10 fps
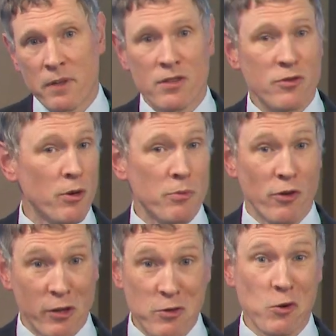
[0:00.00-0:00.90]
Scripture
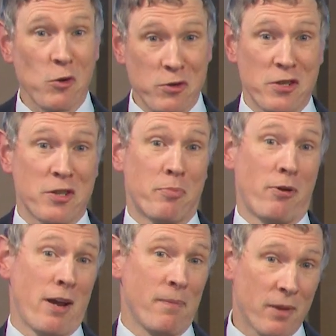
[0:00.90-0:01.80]
exhorts us to
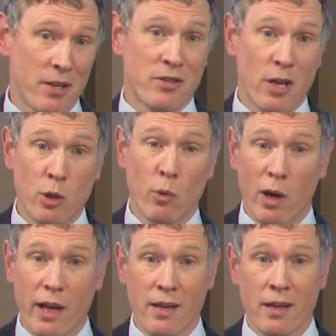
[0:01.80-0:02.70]
pray
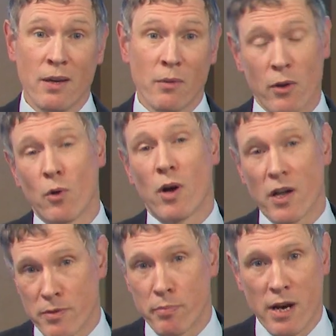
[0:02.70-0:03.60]
continually with all
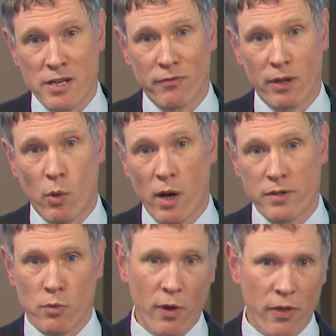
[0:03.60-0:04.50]
kinds of prayers and
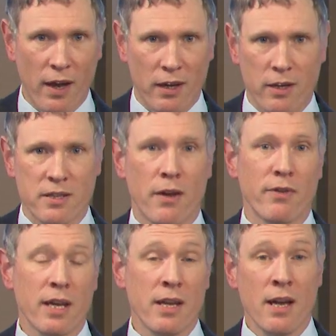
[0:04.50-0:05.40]
requests with
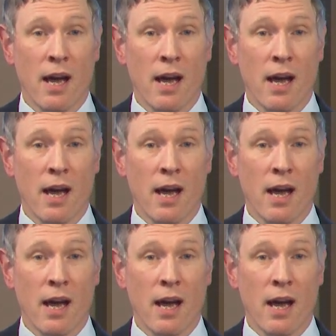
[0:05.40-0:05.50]
thanksgiving.